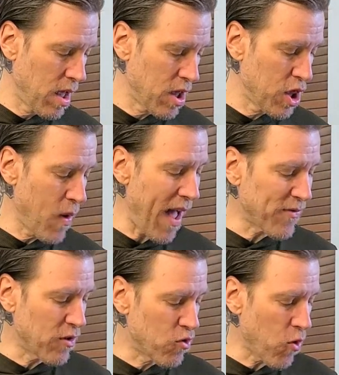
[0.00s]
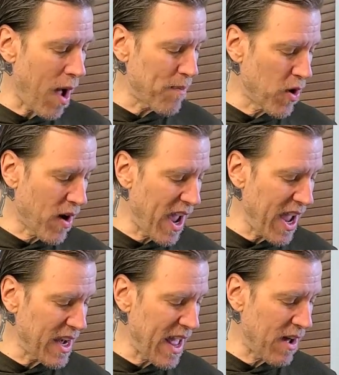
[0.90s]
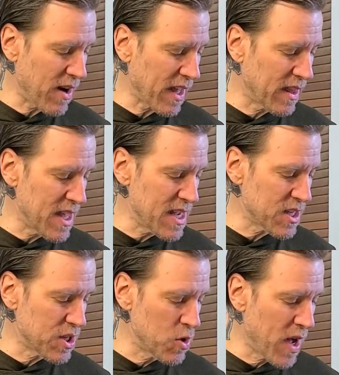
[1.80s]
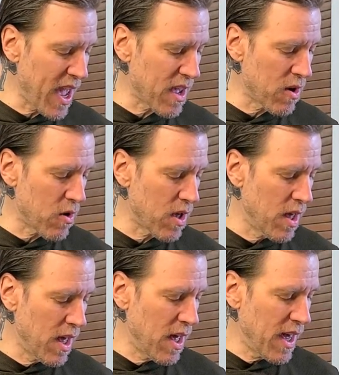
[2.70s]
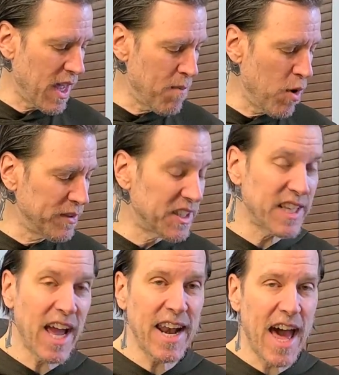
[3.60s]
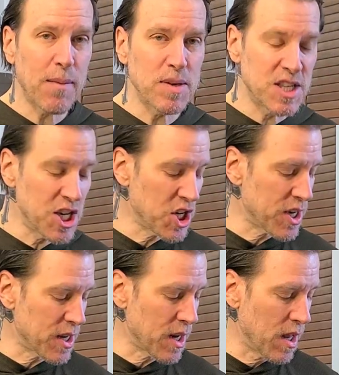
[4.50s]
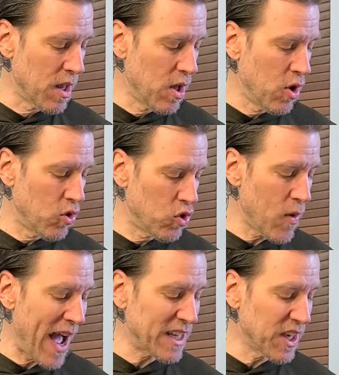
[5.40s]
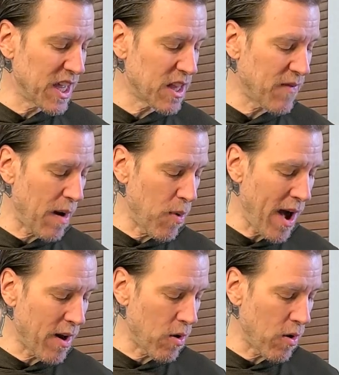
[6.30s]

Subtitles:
you have to drop your hand down like this. You can't, he moves his hand out of position to actually get the vibrato.